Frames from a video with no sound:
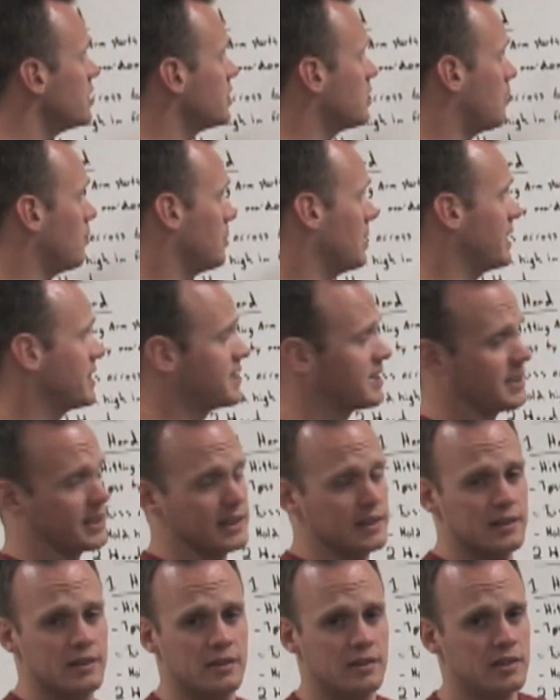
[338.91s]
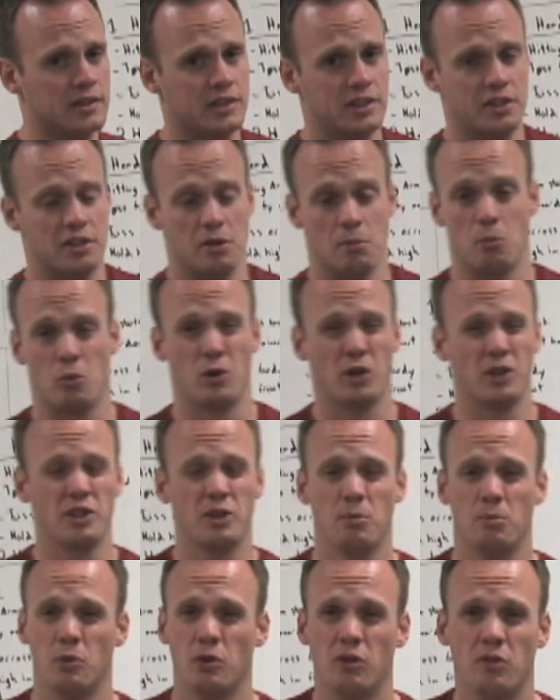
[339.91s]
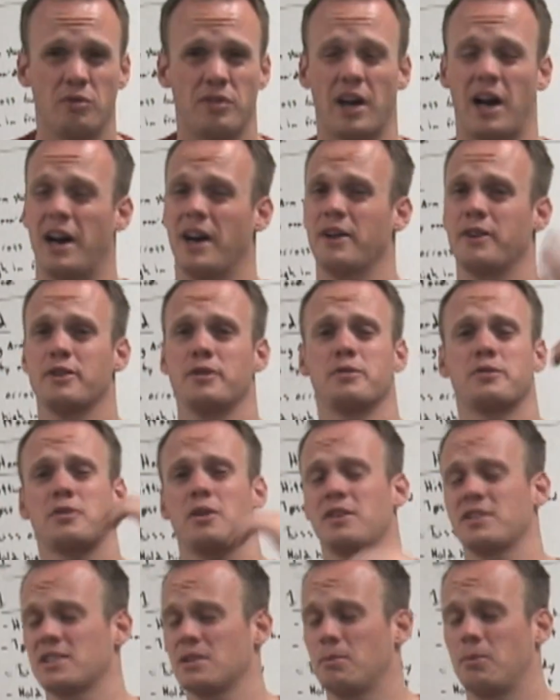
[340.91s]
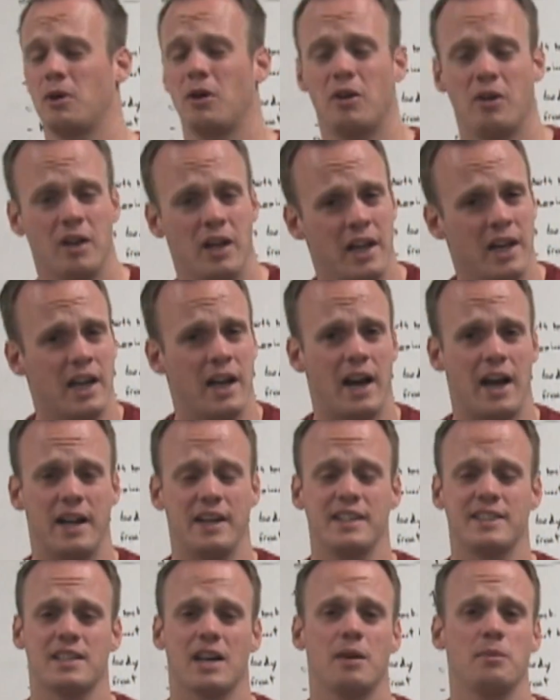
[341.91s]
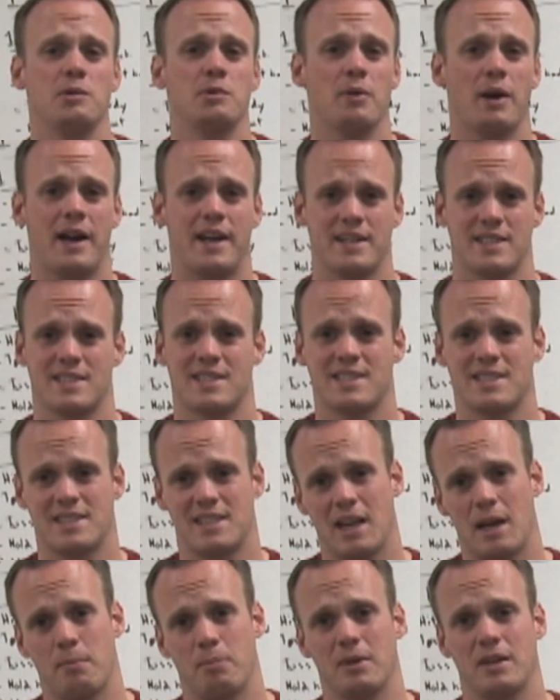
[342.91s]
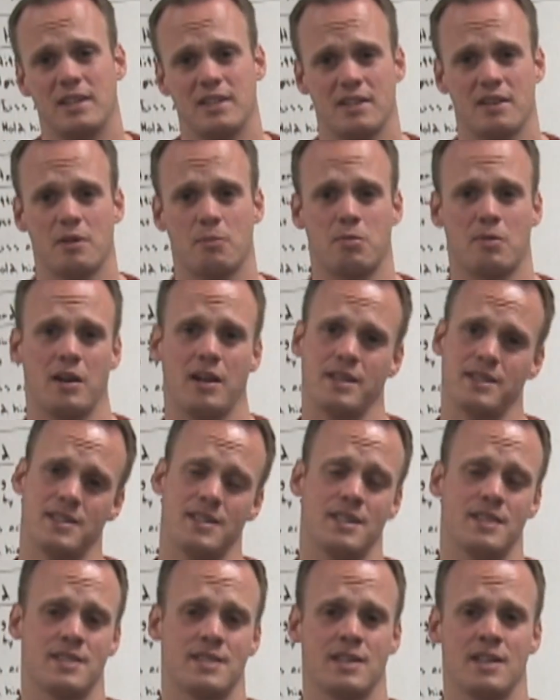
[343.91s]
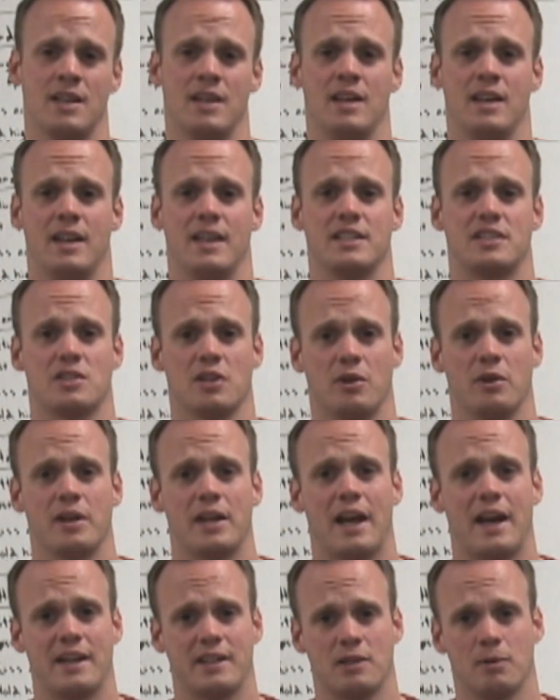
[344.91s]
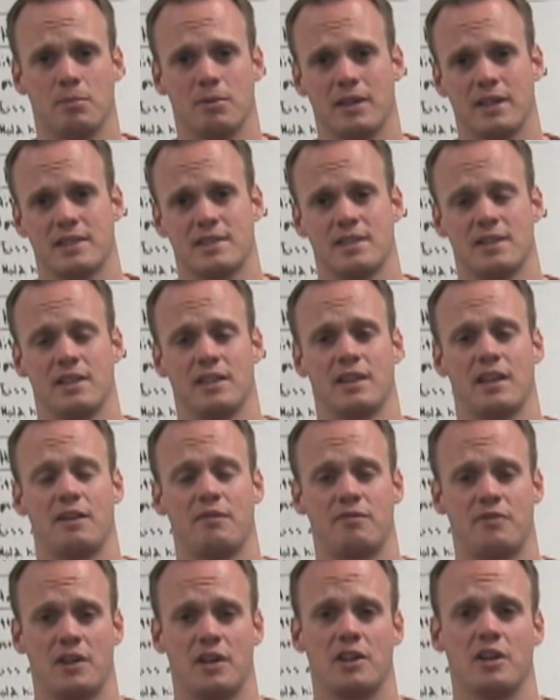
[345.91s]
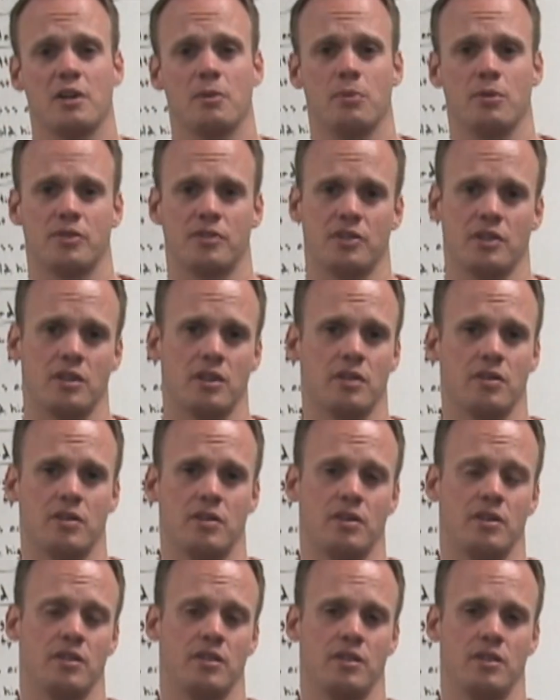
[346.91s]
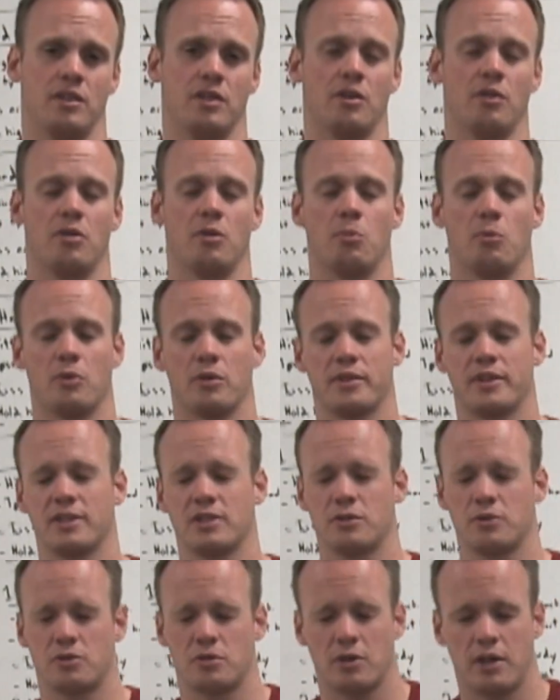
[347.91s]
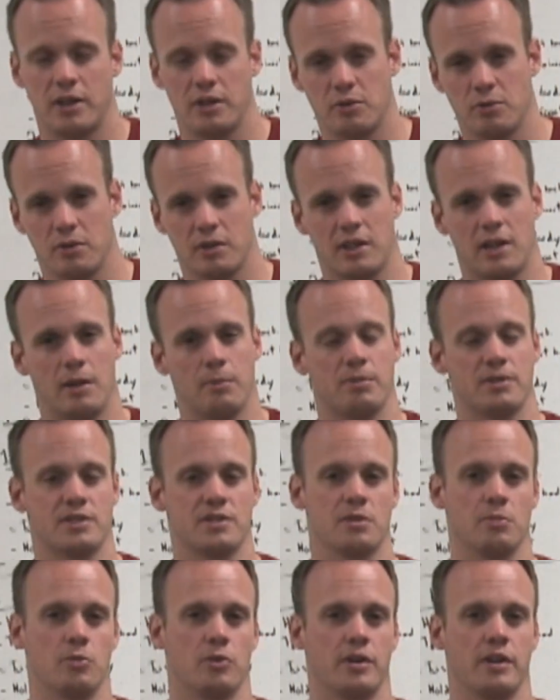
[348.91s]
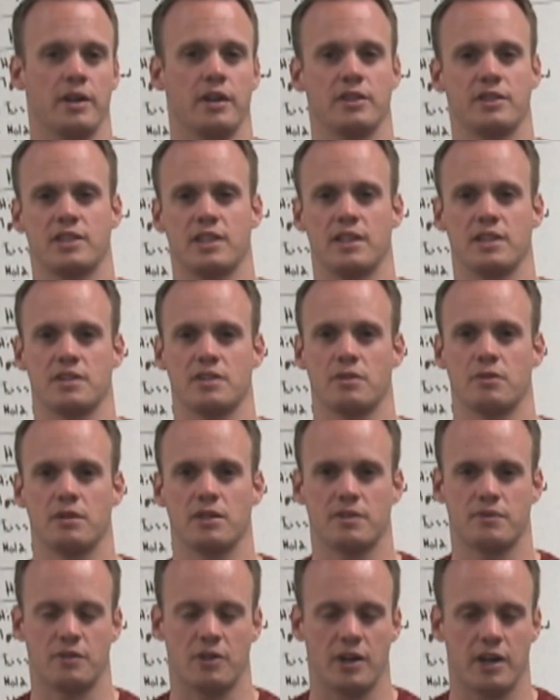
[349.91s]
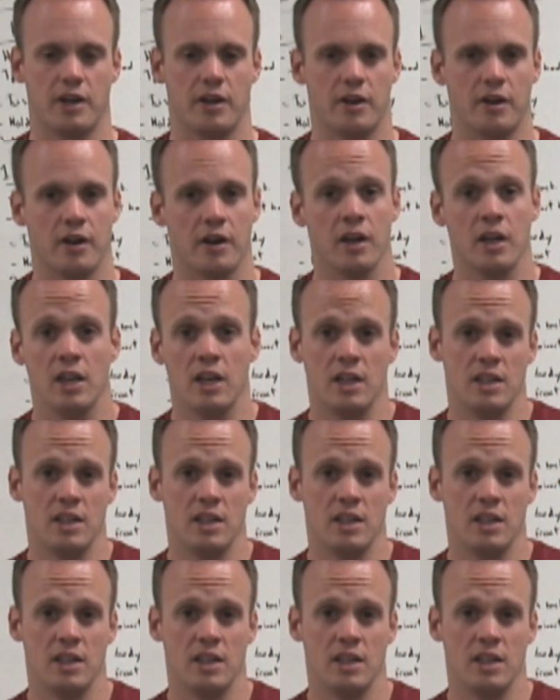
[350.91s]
Complexity. The more you move, the higher you toss the ball. Anytime you add a step into the process, it's going to add complexity, and that variable is going to, the more things you're trying to accomplish, the more chance there is for error.